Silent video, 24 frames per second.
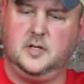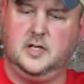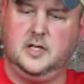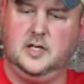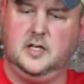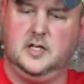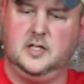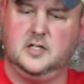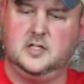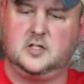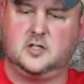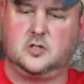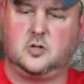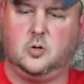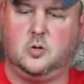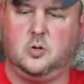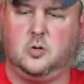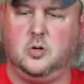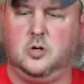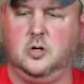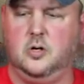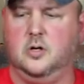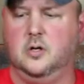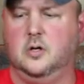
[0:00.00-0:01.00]
It is
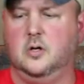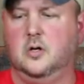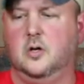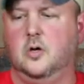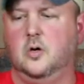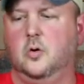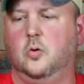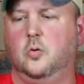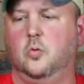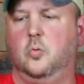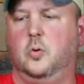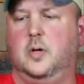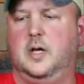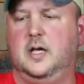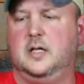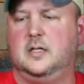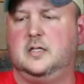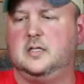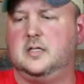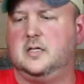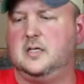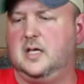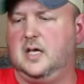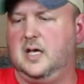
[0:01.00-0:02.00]
corn,
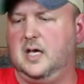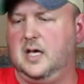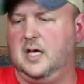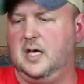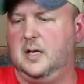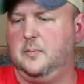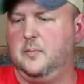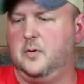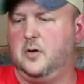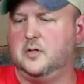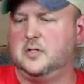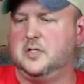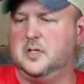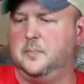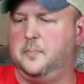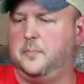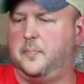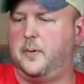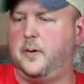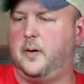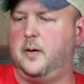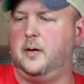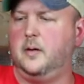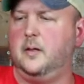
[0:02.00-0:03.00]
wheat, and malted
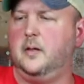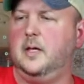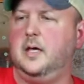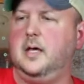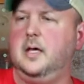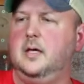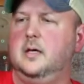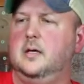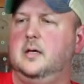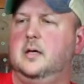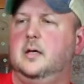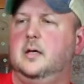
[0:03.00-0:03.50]
barley.